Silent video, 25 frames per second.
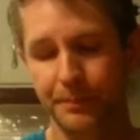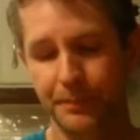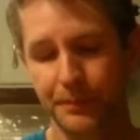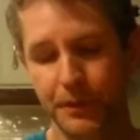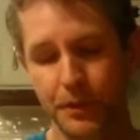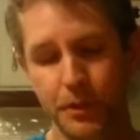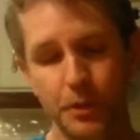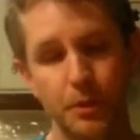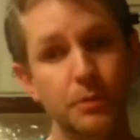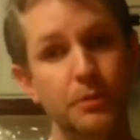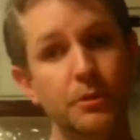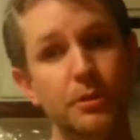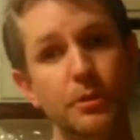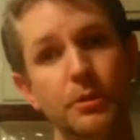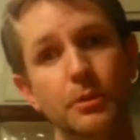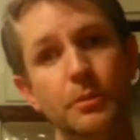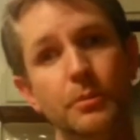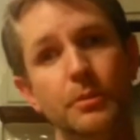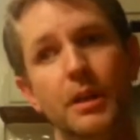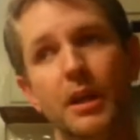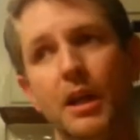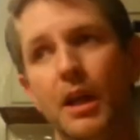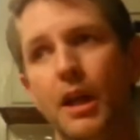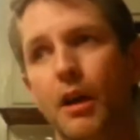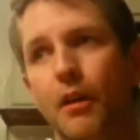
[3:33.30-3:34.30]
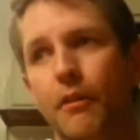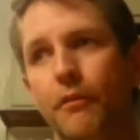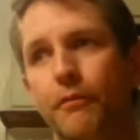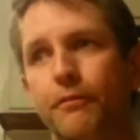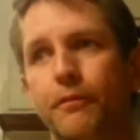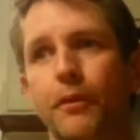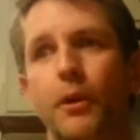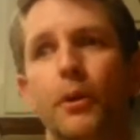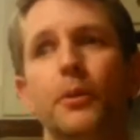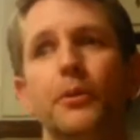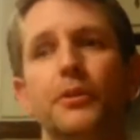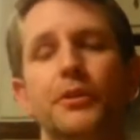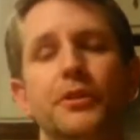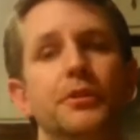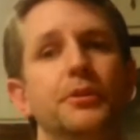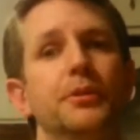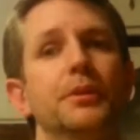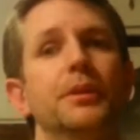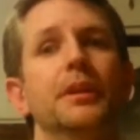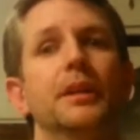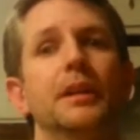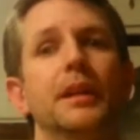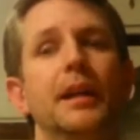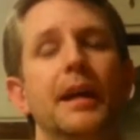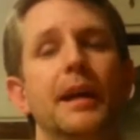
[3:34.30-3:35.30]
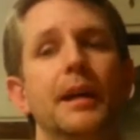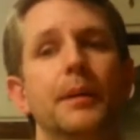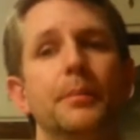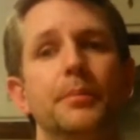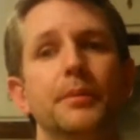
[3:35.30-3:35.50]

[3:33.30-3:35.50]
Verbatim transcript: YouTube falls into your lap.